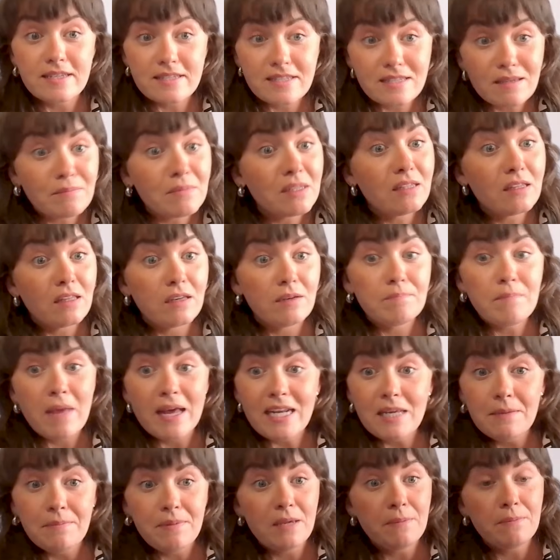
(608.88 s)
That's something that
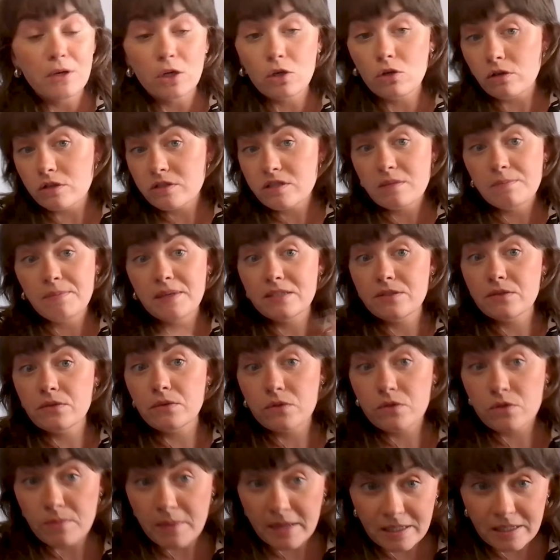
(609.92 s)
many people across the political
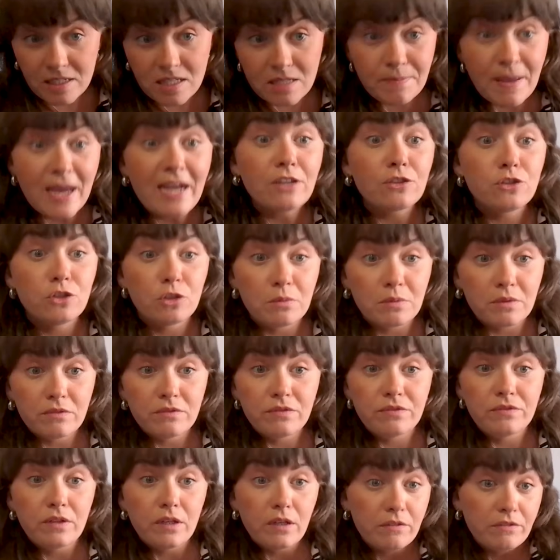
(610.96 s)
spectrum
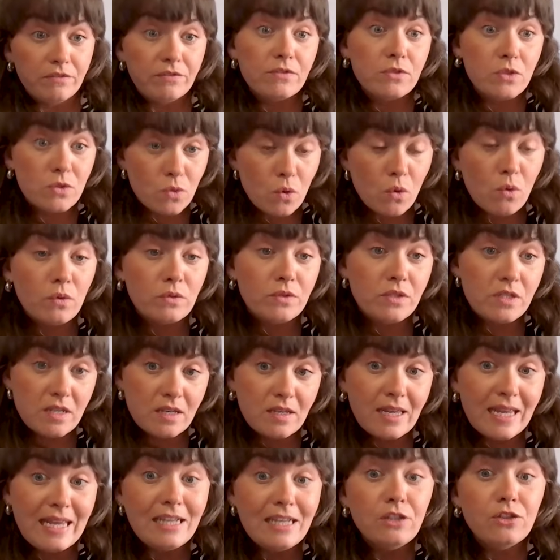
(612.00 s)
have sought
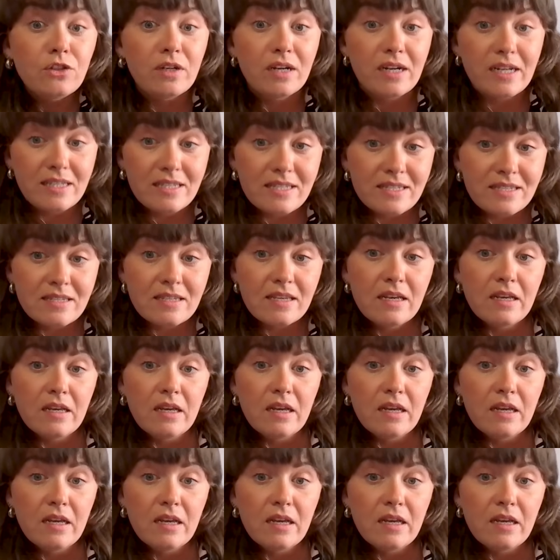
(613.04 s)
to increase.